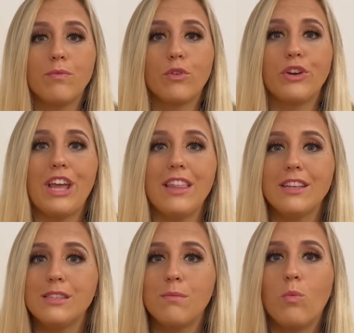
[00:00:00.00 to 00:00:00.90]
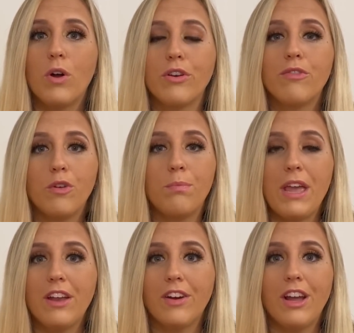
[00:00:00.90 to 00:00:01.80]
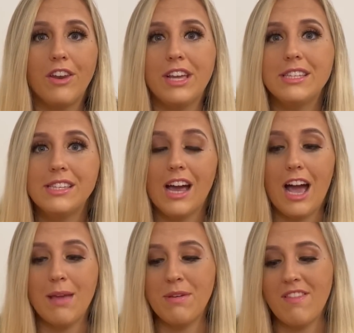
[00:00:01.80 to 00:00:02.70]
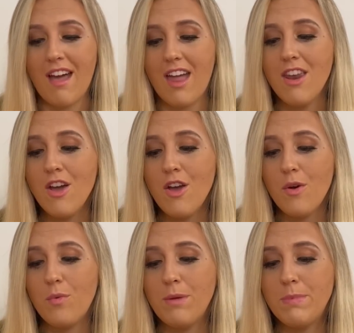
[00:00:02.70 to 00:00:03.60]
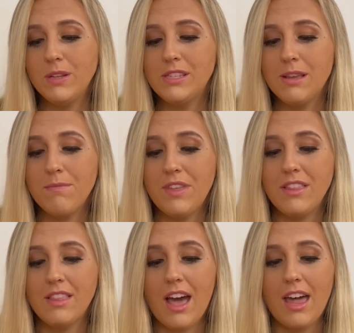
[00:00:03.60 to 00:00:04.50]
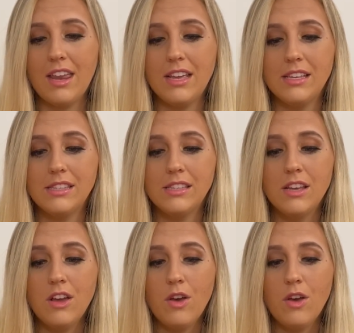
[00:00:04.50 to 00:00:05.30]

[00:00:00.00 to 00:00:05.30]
create this wonderful bakery on His time, and that we build something that is